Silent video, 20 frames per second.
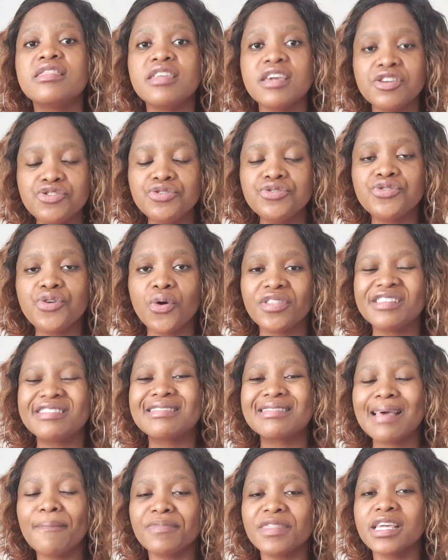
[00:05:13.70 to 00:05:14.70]
then you know that
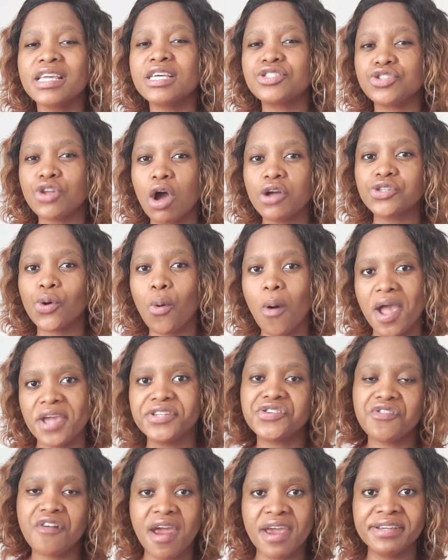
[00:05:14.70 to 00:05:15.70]
something is not
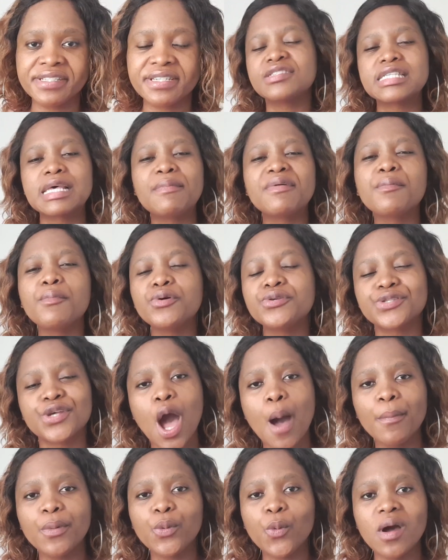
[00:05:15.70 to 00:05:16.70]
quite right. Some of the most
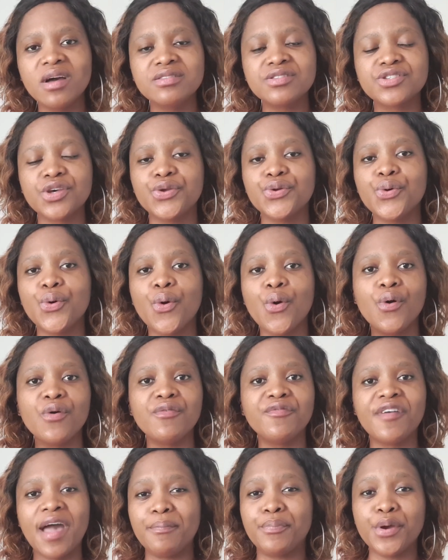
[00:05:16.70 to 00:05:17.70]
common ones are
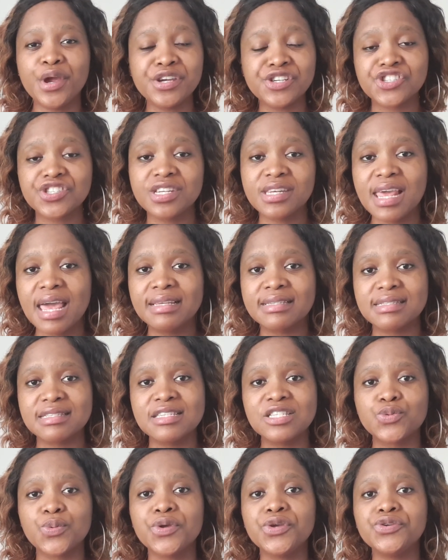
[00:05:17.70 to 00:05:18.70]
your vibration
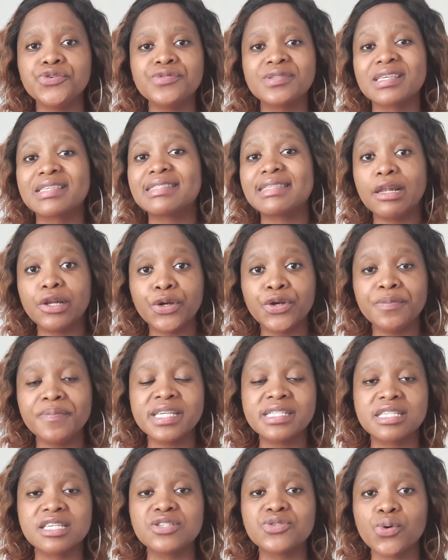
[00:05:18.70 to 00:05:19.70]
analysis, where you use
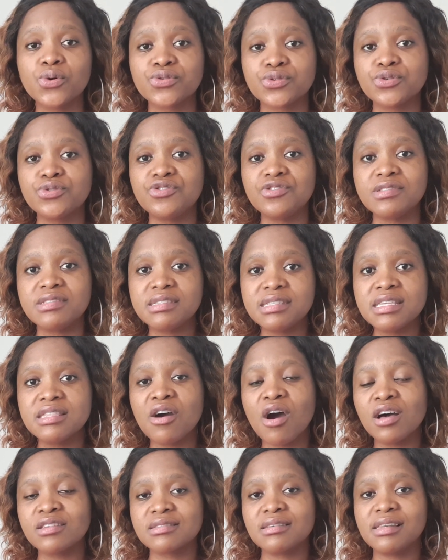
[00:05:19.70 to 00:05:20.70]
accelerometers also to see
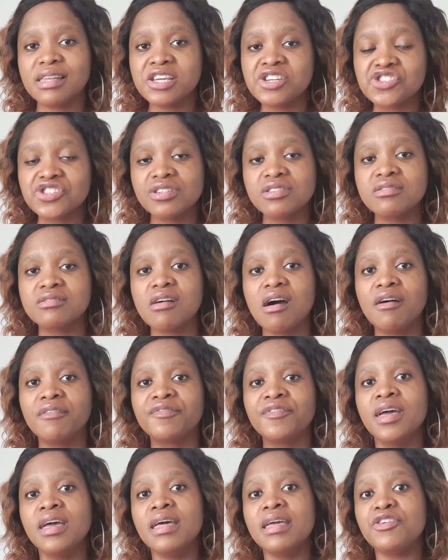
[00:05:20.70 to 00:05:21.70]
the oscillations
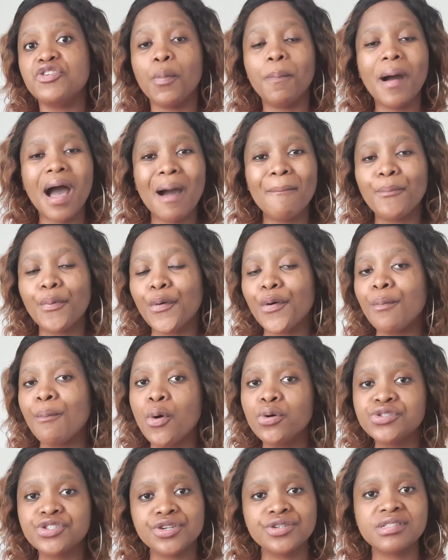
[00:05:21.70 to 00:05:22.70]
of your pump or
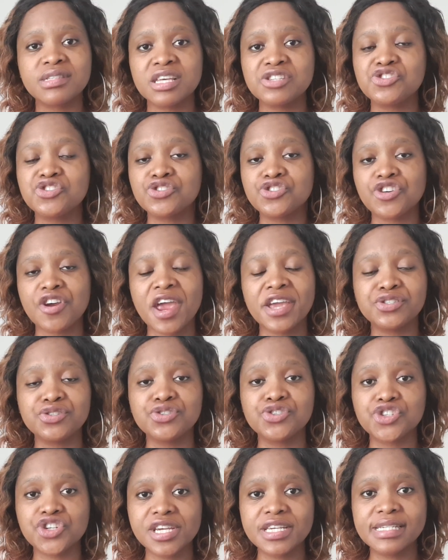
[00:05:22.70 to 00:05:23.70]
motors that you're trying
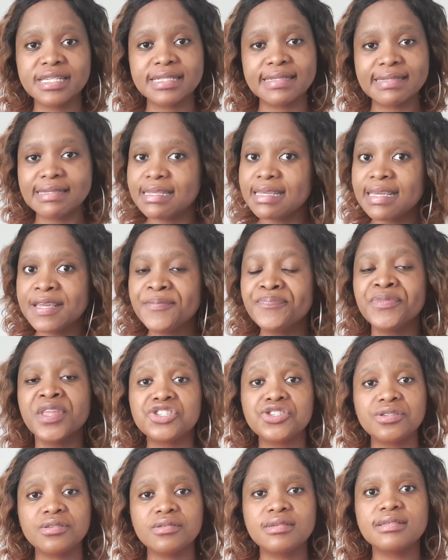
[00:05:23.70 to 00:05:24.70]
to trend and see.
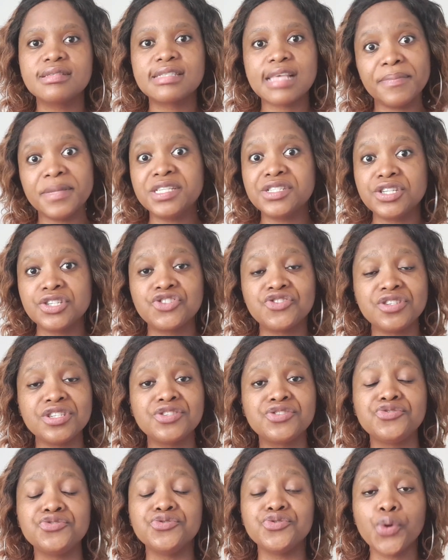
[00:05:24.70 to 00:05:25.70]
Some
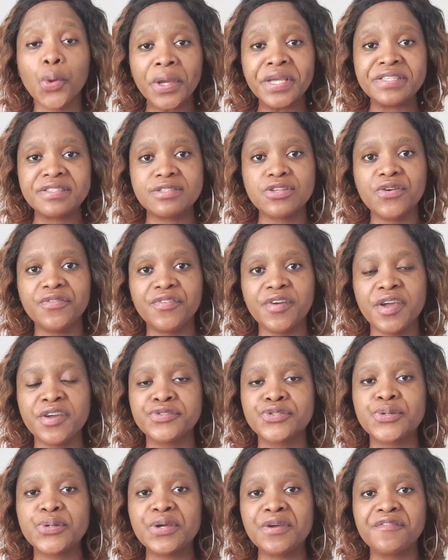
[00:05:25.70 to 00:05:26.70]
industries do noise
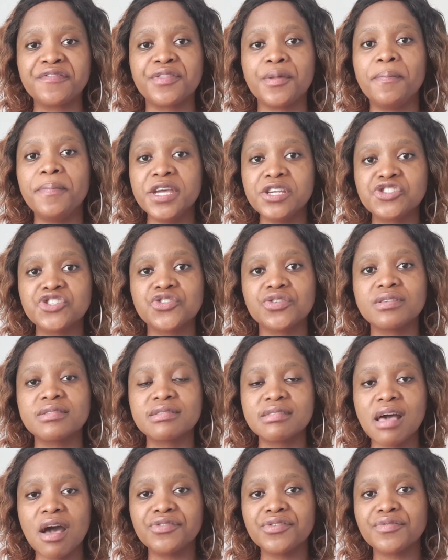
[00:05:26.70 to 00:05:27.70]
surveys, so if the pitch or the
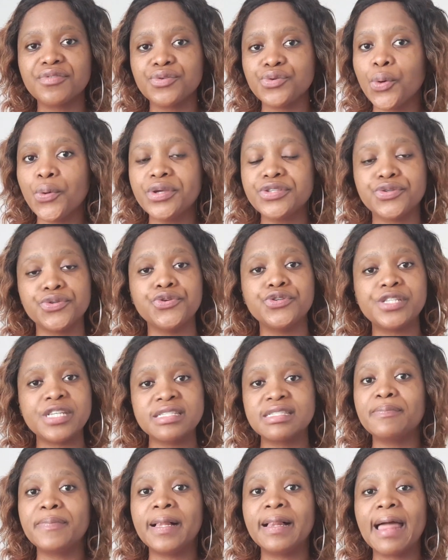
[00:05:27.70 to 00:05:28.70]
sound of the noise or your
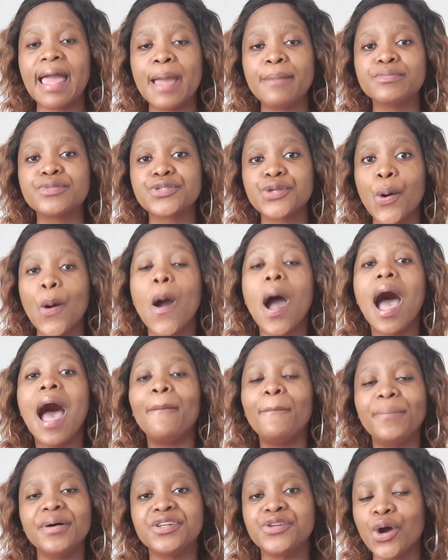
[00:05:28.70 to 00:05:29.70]
decibel amps go
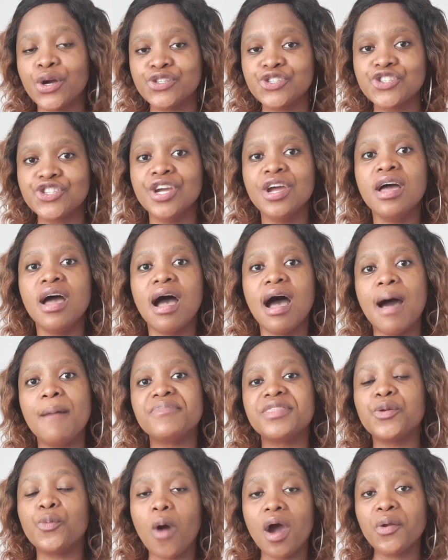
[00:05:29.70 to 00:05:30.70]
up a notch
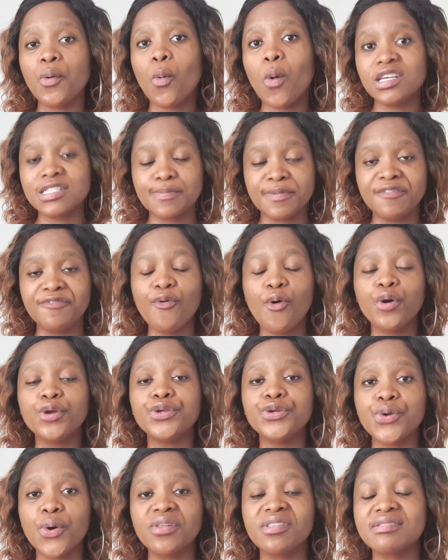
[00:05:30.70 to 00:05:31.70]
um, than what it was before,
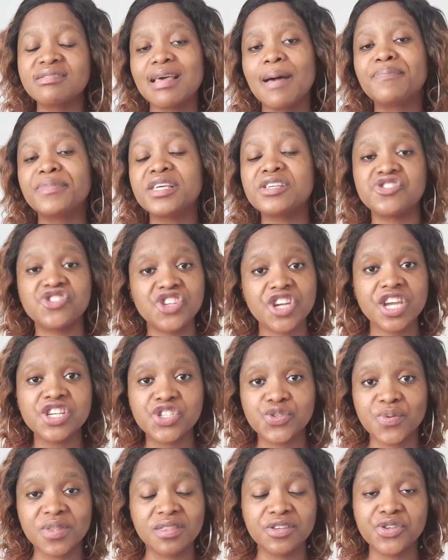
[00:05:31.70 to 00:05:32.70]
you know that something's
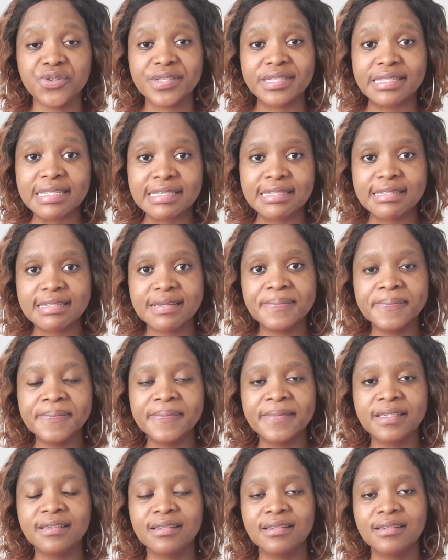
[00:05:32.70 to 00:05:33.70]
changed within your
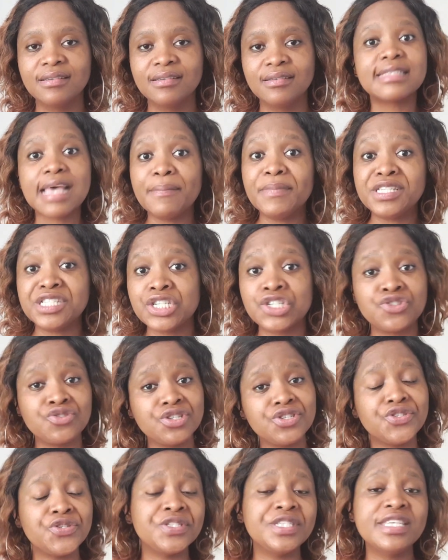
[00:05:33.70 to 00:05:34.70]
system. Some
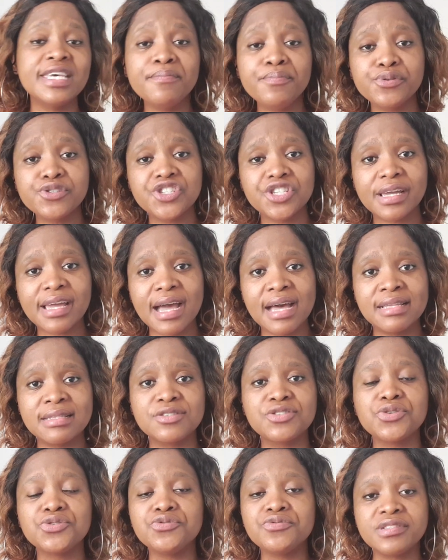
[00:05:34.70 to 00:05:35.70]
industries use temperature
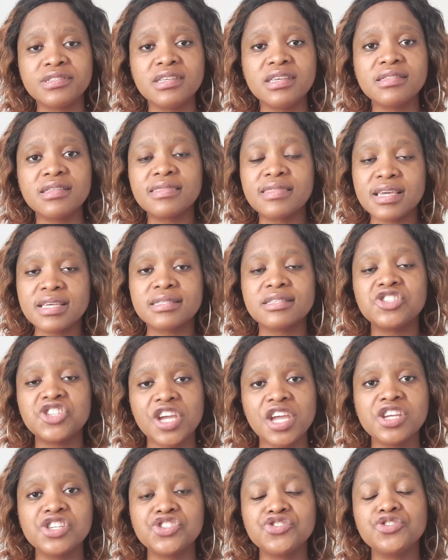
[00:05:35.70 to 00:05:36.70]
guns, so you see that there's a
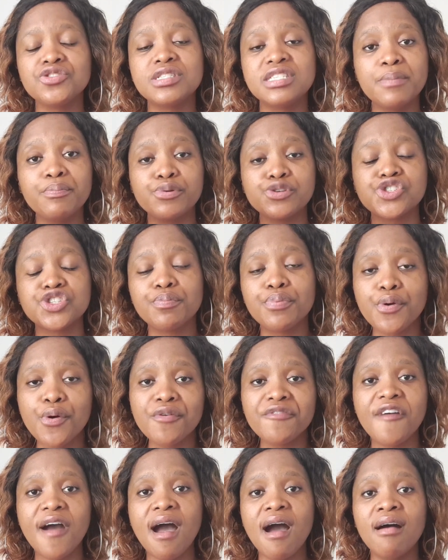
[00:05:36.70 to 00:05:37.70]
change in your temperature
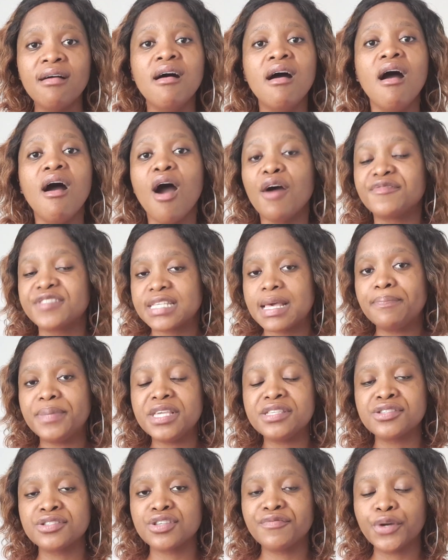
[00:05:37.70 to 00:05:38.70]
profile of some
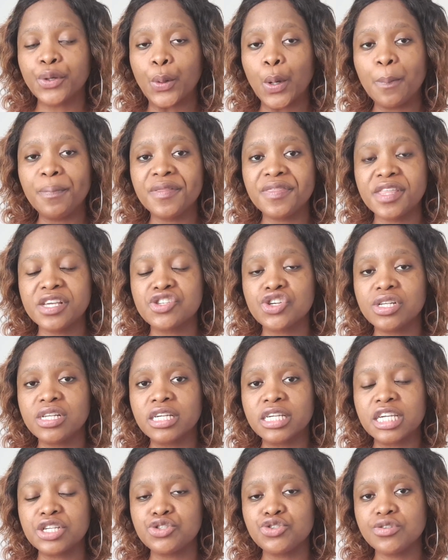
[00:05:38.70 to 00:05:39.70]
pieces of equipment that you're
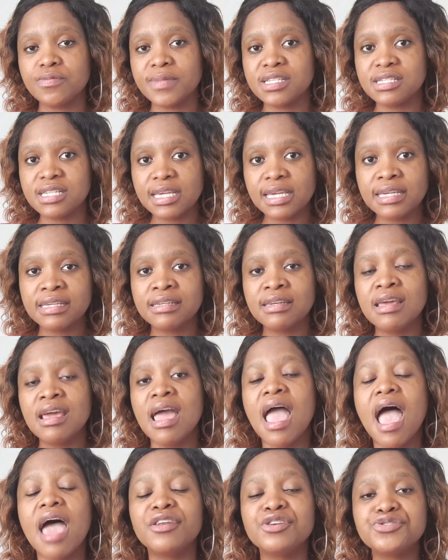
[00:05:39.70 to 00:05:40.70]
looking to maintain.
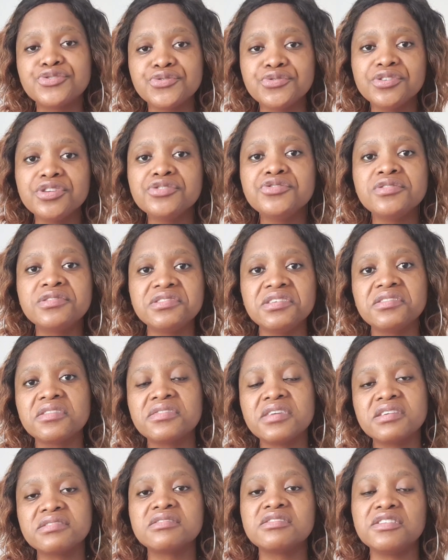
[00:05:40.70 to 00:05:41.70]
And as soon as you see
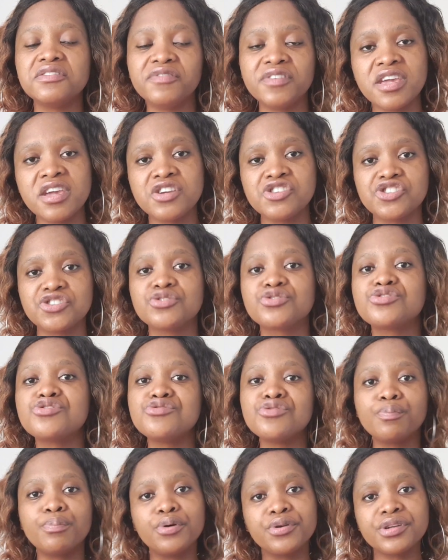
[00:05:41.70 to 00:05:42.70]
that there's a deviation, so
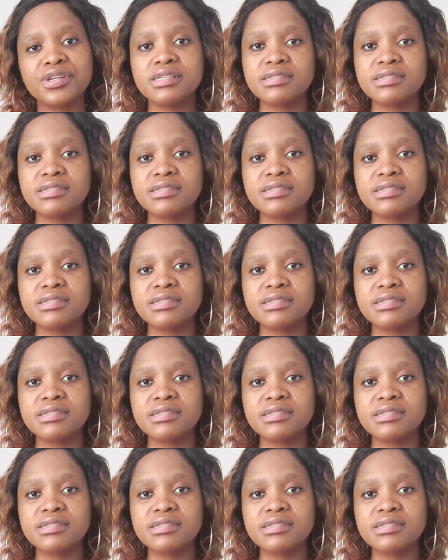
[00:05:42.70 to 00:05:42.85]
you'll put